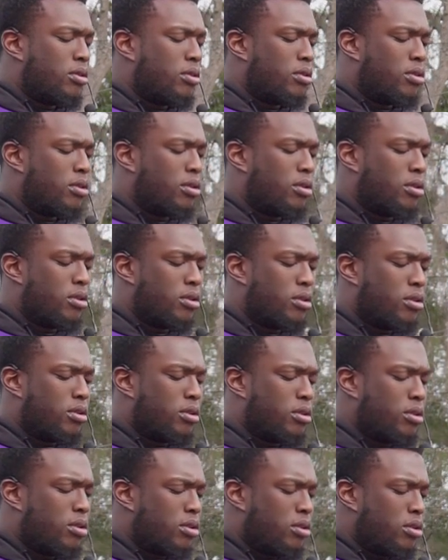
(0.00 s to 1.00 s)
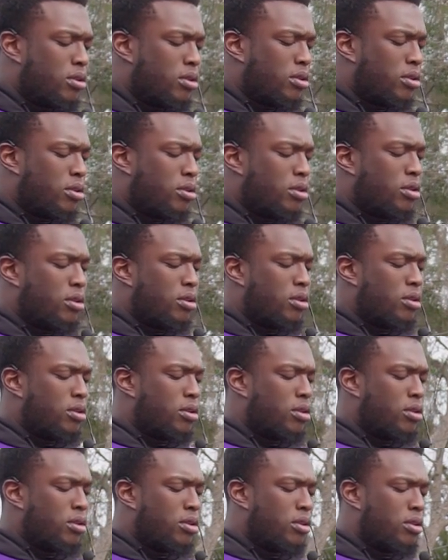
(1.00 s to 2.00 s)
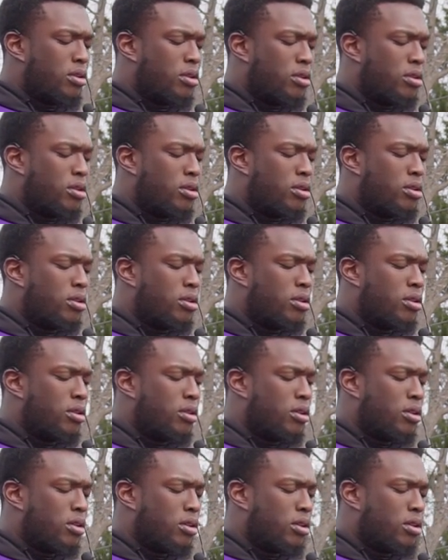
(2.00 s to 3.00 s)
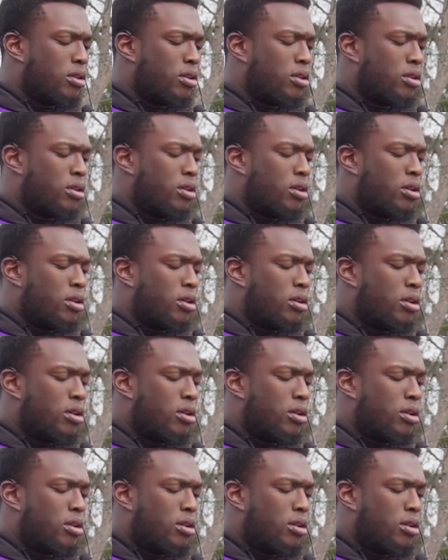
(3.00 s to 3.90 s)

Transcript: (silent)